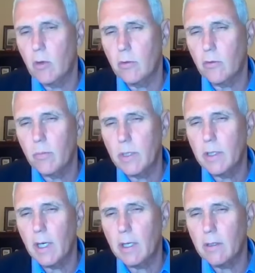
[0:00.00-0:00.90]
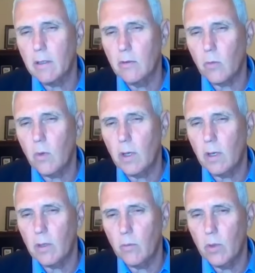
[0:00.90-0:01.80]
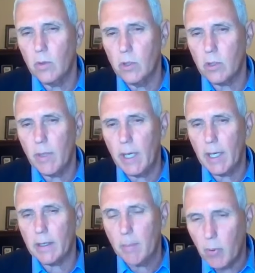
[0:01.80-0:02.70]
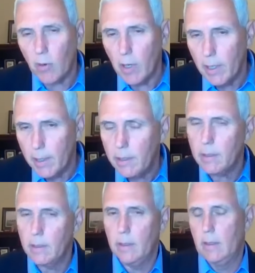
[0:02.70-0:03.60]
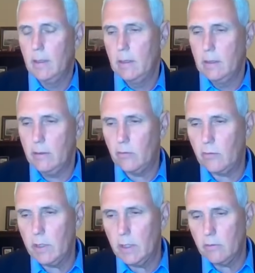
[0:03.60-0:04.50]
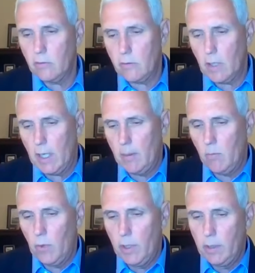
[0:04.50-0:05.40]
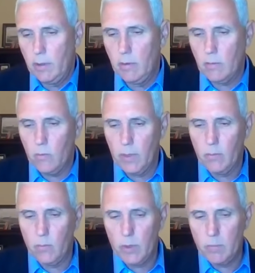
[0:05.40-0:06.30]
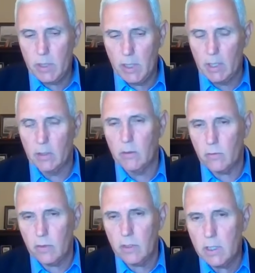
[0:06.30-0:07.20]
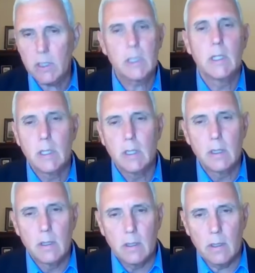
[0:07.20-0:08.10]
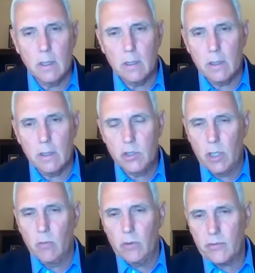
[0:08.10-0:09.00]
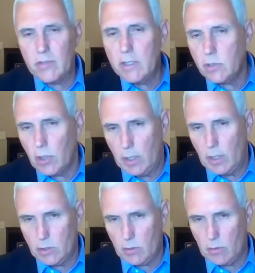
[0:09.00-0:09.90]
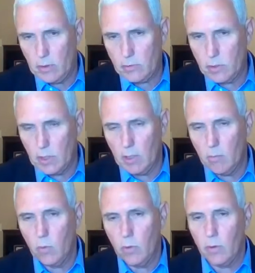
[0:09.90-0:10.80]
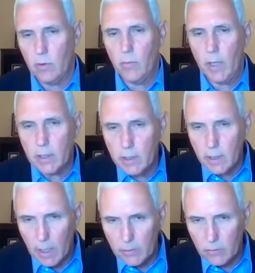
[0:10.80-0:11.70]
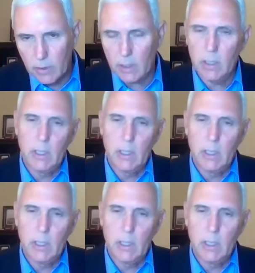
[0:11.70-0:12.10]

Accords will be that as well. That we'll look back, I pray, and see it as a time when when we began to see uh, a general sea change across the Arab world, recognizing